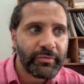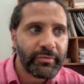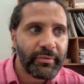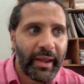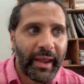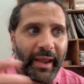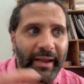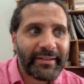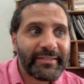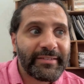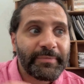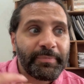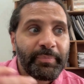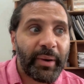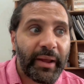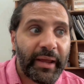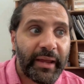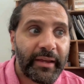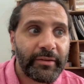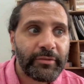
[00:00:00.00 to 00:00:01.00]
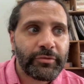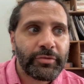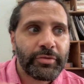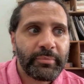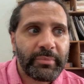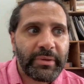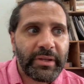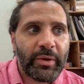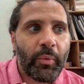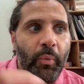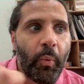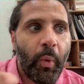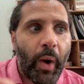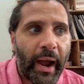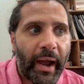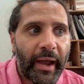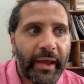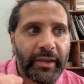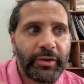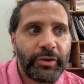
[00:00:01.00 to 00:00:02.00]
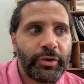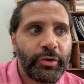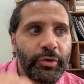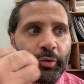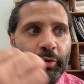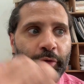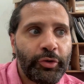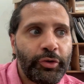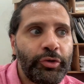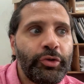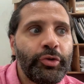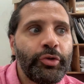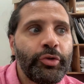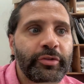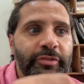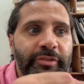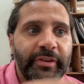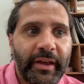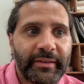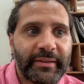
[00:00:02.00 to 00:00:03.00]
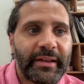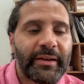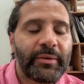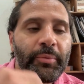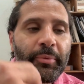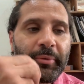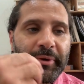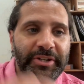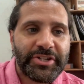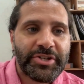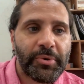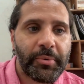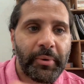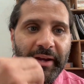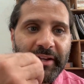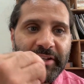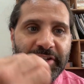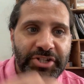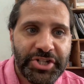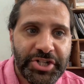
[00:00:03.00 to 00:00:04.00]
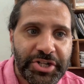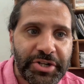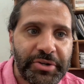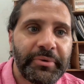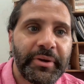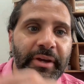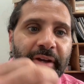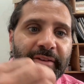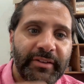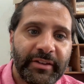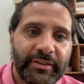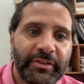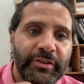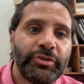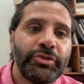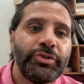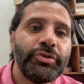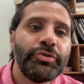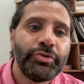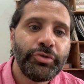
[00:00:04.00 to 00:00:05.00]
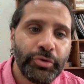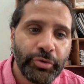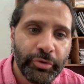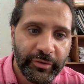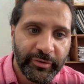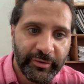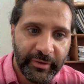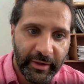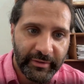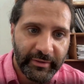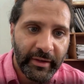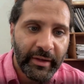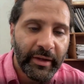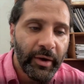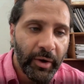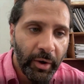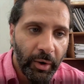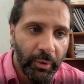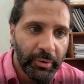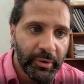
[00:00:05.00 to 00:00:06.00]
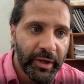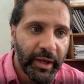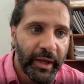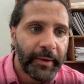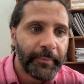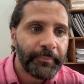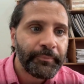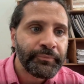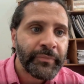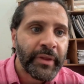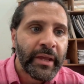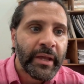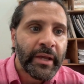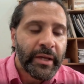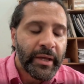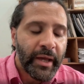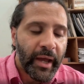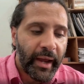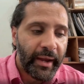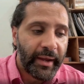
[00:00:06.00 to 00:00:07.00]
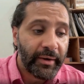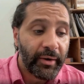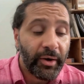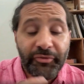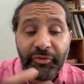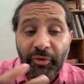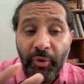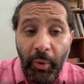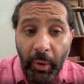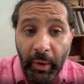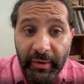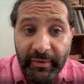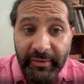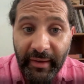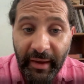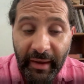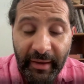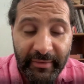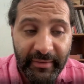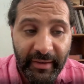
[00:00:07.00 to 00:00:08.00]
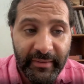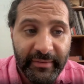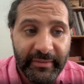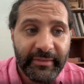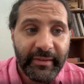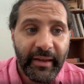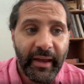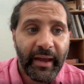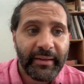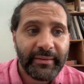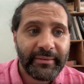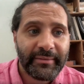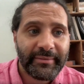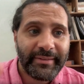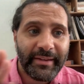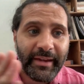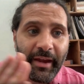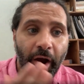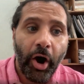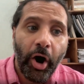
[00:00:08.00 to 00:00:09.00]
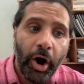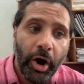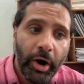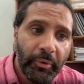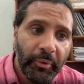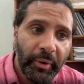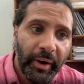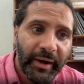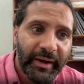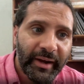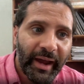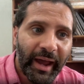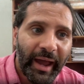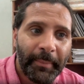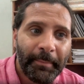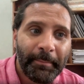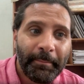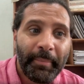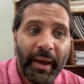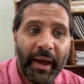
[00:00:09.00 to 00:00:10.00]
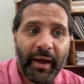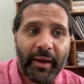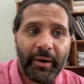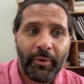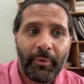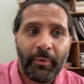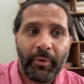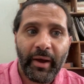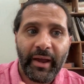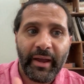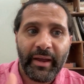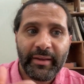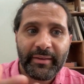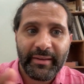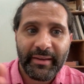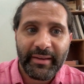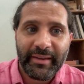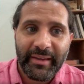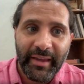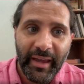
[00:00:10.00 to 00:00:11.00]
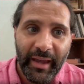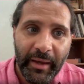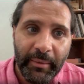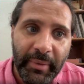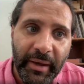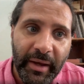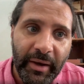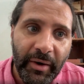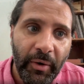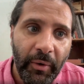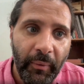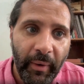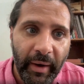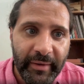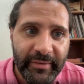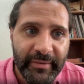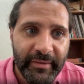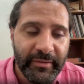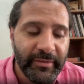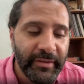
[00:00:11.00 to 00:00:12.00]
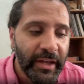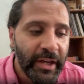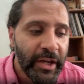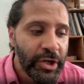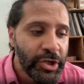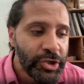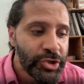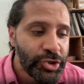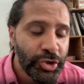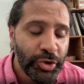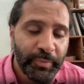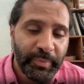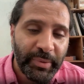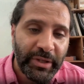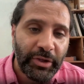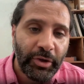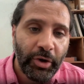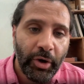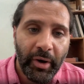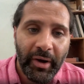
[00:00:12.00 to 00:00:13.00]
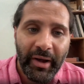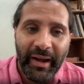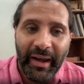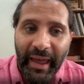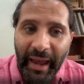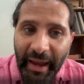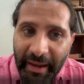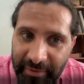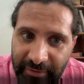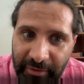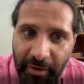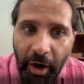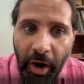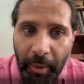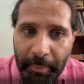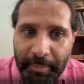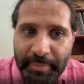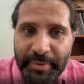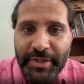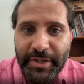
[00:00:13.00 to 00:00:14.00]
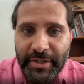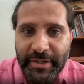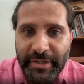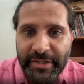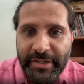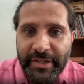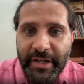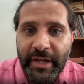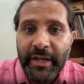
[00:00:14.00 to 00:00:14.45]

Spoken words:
explain to me why you use it and which criteria did you use it. Okay, and of course, as I said, the OCREC app pattern and the Cambic horizons should be your last options,